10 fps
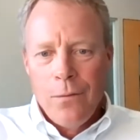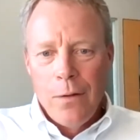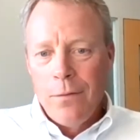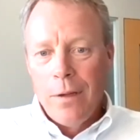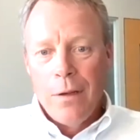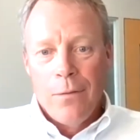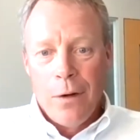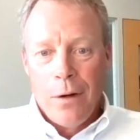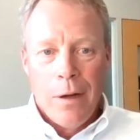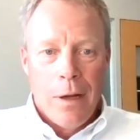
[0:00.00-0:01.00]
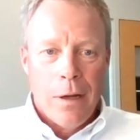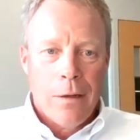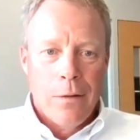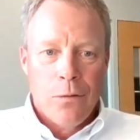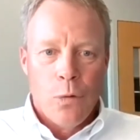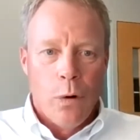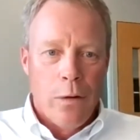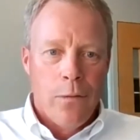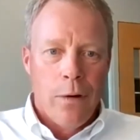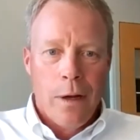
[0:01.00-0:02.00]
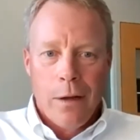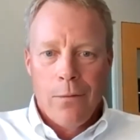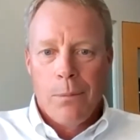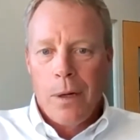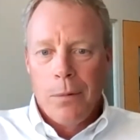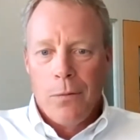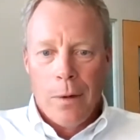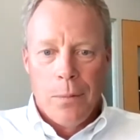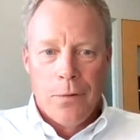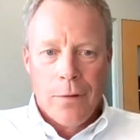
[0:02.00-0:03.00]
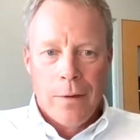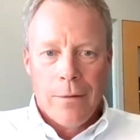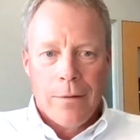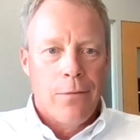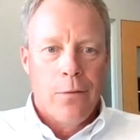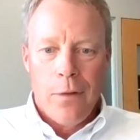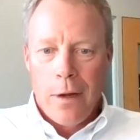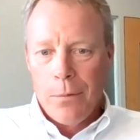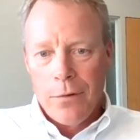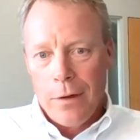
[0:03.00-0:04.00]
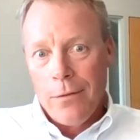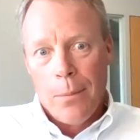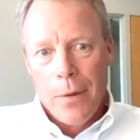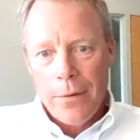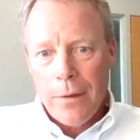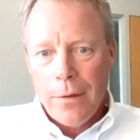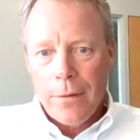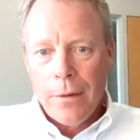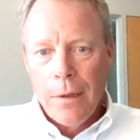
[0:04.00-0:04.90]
50 very active, 25 probably represent 75% of our business.